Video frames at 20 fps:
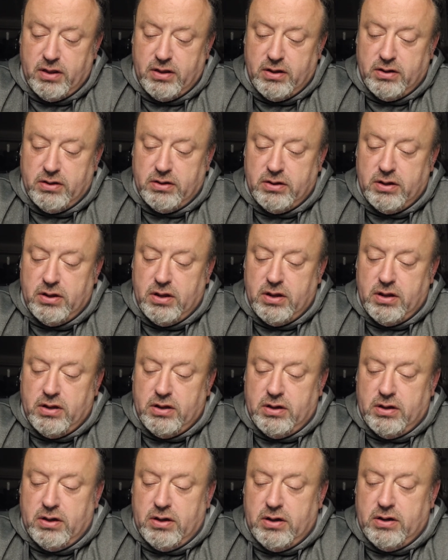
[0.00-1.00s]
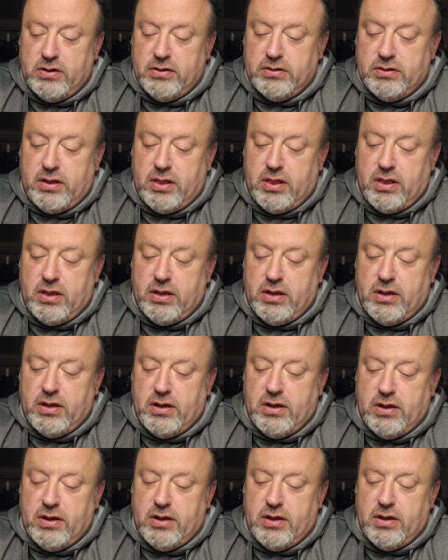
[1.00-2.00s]

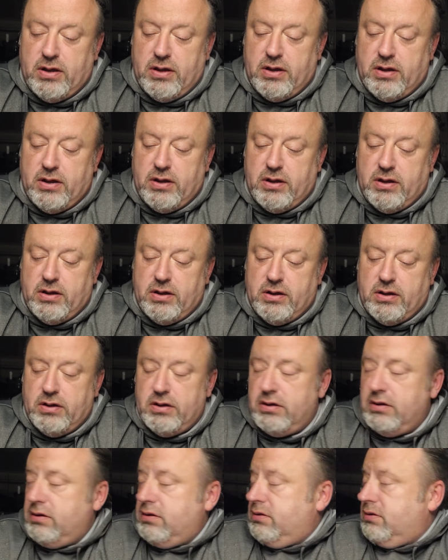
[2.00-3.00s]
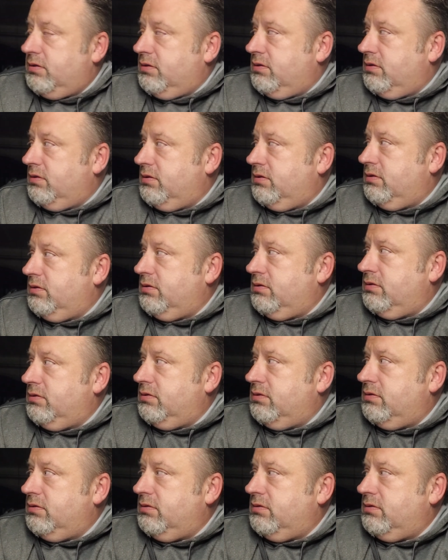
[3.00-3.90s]
(silence)